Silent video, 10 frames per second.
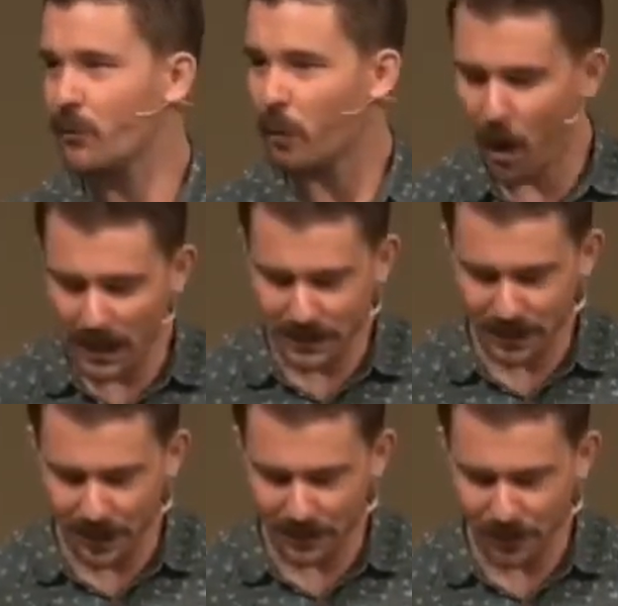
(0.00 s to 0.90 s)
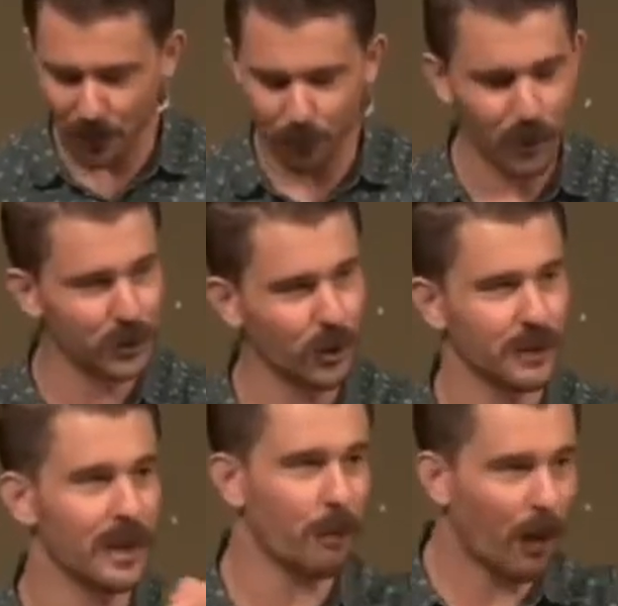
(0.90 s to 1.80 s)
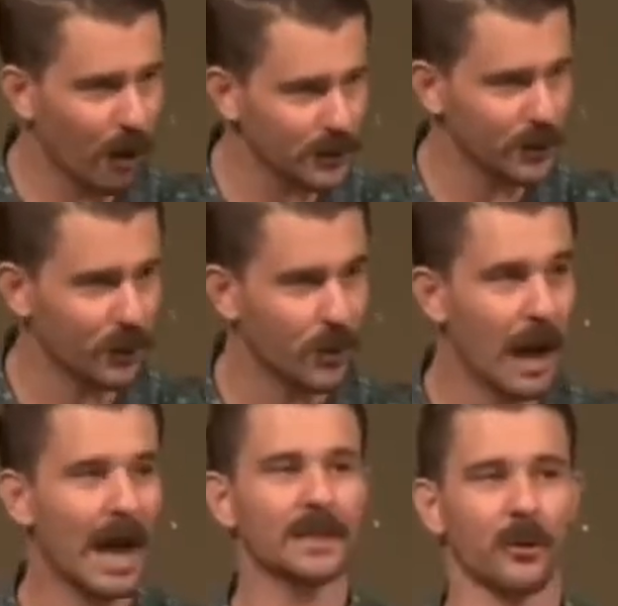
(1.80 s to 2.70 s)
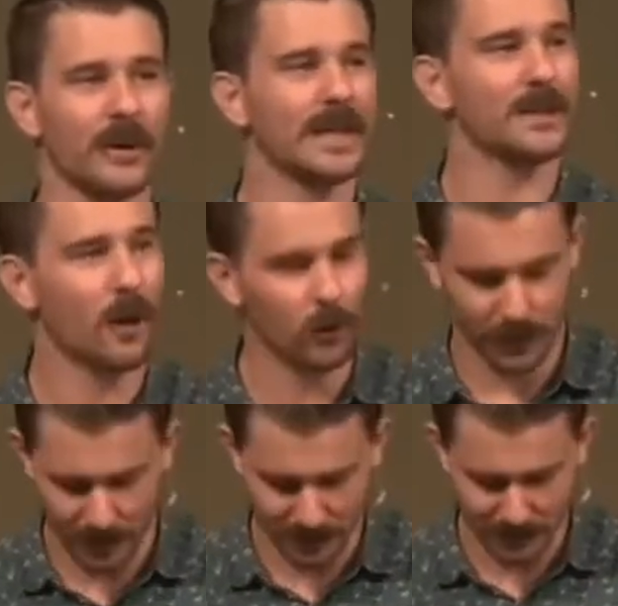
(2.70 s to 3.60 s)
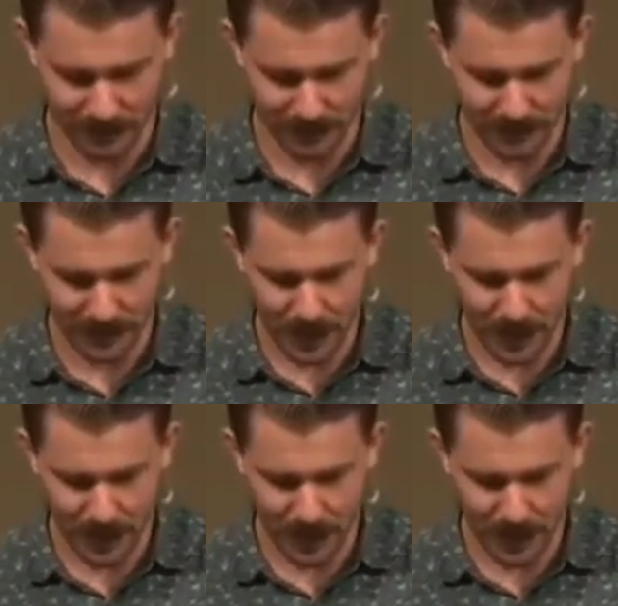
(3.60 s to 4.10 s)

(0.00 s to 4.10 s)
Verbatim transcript: reminds us of what John the Apostle has already told us.